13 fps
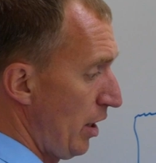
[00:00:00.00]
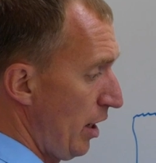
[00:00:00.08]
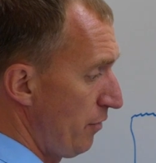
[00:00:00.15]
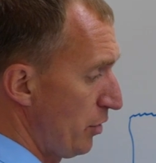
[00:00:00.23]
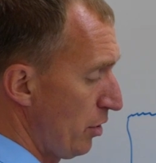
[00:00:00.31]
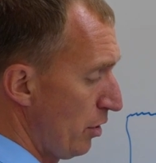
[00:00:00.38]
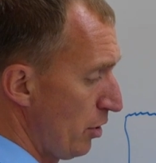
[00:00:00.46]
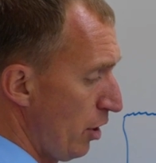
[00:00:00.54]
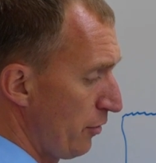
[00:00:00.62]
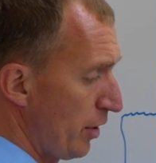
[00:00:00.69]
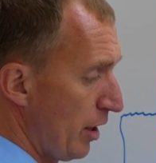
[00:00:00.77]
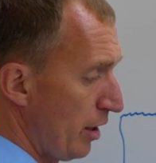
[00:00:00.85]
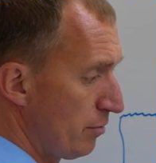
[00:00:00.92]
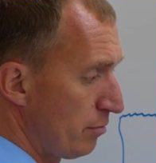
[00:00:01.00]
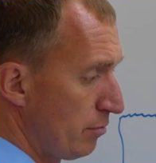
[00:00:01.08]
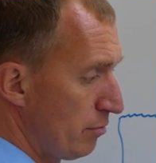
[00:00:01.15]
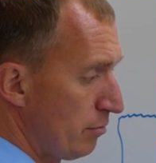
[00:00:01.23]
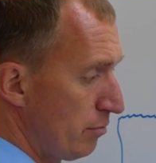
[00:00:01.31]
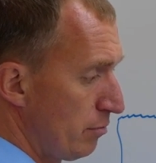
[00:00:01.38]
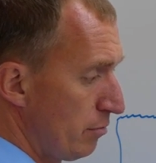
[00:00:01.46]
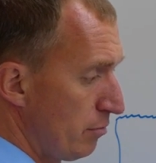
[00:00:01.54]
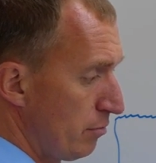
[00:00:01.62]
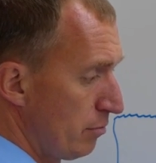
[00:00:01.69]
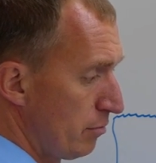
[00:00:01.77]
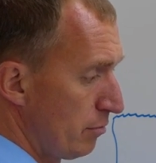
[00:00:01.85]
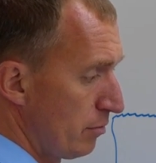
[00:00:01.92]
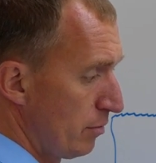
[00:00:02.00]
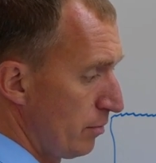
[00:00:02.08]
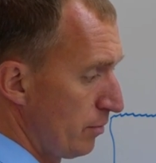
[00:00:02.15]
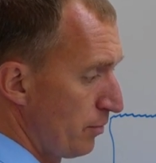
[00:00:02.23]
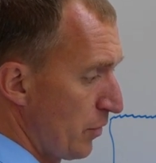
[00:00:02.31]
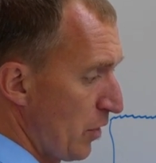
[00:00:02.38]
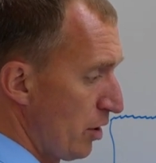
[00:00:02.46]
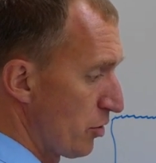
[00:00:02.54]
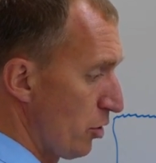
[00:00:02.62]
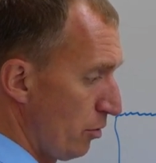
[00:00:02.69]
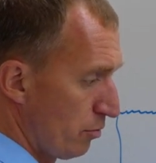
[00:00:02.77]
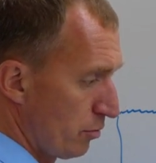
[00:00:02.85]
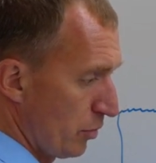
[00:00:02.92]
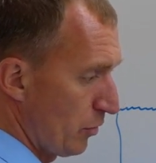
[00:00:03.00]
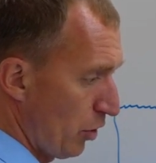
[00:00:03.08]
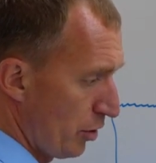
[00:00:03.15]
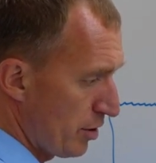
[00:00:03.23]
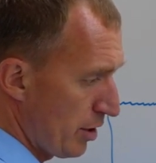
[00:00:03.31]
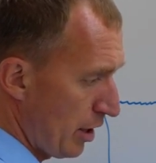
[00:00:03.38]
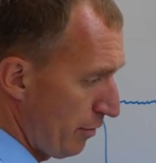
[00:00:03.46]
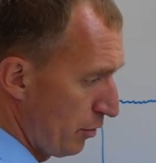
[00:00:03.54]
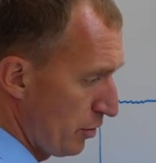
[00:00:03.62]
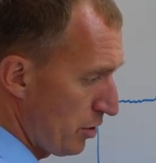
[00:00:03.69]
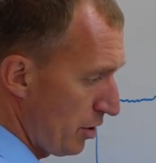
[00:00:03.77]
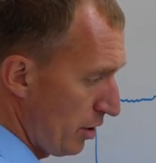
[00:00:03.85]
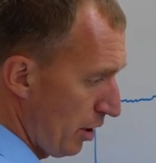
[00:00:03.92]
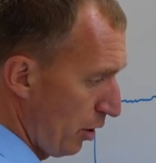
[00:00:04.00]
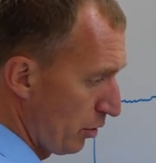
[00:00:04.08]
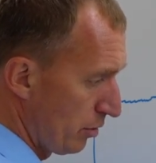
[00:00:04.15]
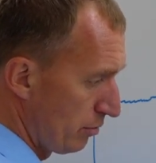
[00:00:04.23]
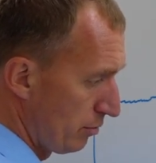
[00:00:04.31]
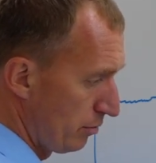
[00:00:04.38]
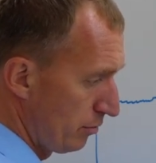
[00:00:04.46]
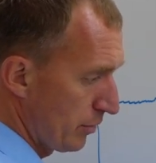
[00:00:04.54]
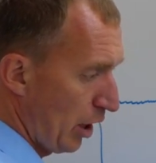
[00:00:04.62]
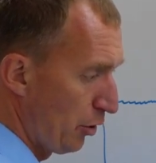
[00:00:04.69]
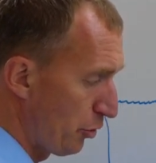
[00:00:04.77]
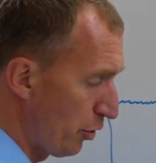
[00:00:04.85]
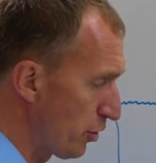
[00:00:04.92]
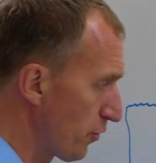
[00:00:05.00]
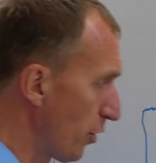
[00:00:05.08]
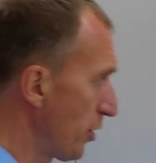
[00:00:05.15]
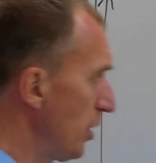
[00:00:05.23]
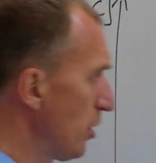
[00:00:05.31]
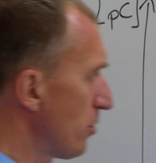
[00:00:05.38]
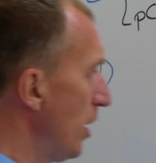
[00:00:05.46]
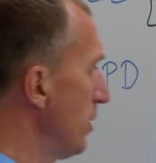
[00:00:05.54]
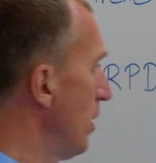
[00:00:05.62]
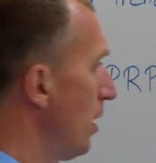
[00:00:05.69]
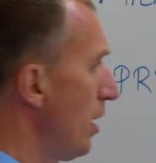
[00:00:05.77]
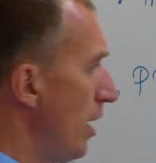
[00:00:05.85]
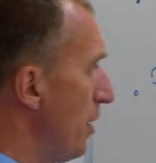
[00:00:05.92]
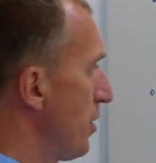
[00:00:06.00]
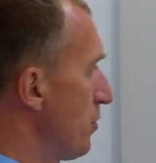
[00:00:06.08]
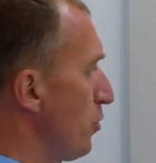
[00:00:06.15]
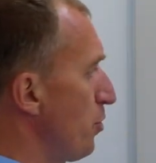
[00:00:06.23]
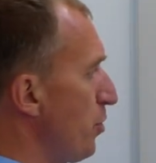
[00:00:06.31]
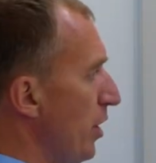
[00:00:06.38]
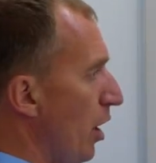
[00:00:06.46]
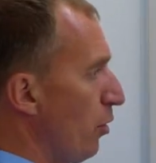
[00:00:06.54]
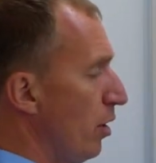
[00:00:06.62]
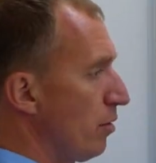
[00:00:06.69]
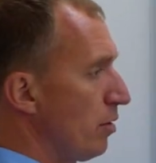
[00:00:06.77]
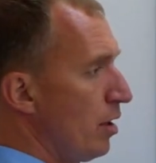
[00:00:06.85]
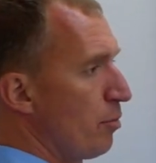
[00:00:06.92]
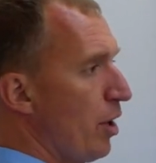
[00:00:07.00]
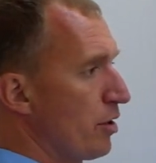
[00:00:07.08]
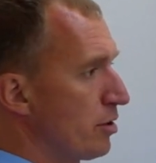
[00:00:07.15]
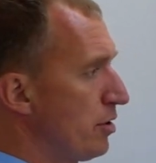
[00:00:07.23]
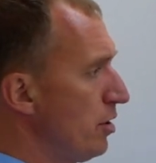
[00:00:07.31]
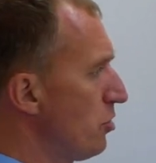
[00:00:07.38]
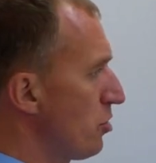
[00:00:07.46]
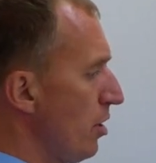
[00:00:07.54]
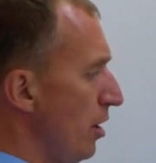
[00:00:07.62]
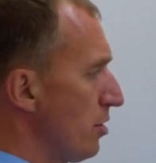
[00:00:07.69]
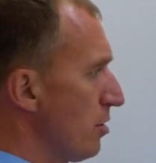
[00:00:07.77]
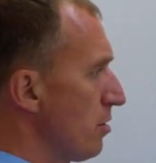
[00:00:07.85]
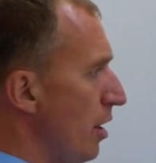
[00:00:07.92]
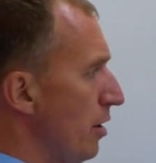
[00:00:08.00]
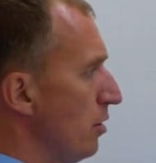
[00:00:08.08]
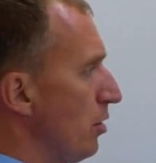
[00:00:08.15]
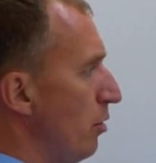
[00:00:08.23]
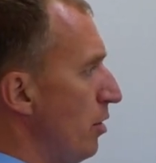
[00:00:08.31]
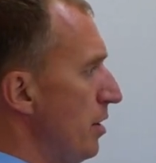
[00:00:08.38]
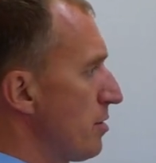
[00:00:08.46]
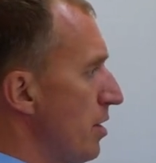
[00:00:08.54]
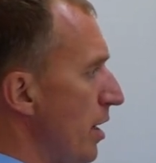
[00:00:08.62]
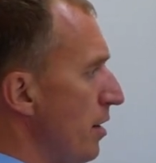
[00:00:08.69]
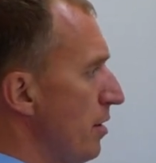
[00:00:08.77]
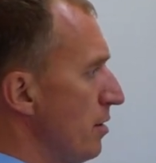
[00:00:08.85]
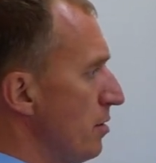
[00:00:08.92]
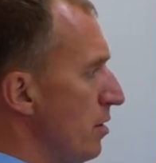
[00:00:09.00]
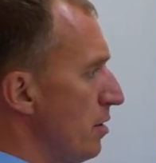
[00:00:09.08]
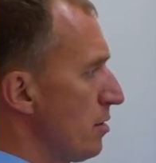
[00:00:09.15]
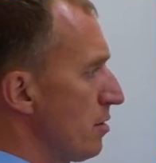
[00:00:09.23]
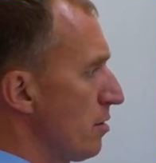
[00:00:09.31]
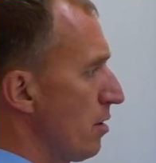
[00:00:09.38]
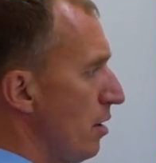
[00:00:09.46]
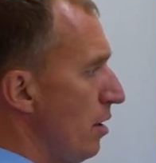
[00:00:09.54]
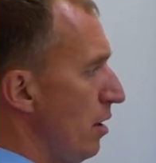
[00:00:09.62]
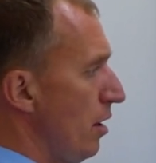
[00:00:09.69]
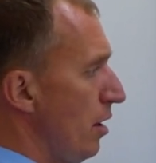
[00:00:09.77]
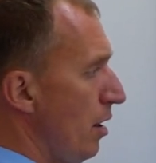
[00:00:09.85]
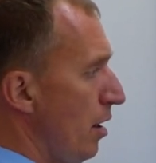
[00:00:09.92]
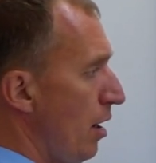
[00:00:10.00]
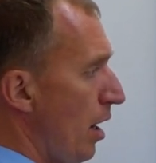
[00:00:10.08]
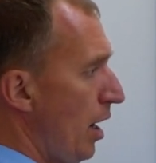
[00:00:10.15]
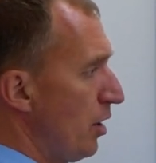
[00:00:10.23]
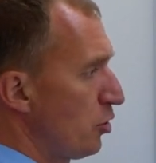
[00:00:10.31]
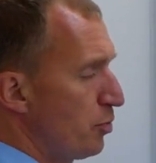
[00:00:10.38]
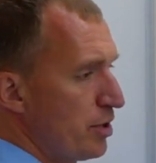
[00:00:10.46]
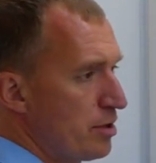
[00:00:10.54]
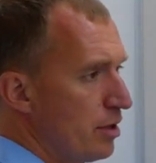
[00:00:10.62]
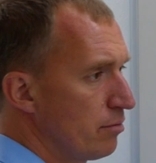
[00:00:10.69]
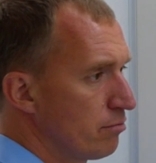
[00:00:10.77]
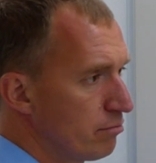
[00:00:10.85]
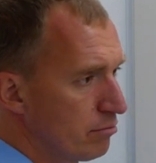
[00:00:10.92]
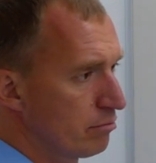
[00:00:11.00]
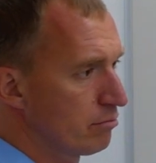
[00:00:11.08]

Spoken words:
And we turn it off again. So constantly we would see our noise floor here, right? And this would be our partial discharges. And I don't know, let's say this is 100 PC.